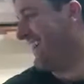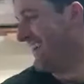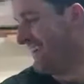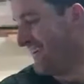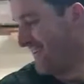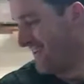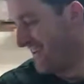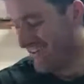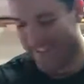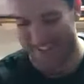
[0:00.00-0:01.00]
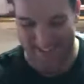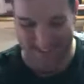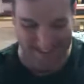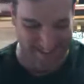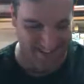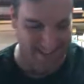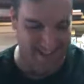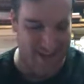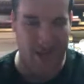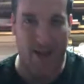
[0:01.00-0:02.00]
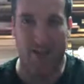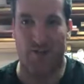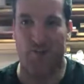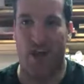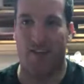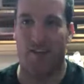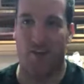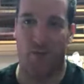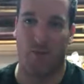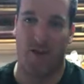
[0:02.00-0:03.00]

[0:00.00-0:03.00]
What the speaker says: hey, that happens. I too,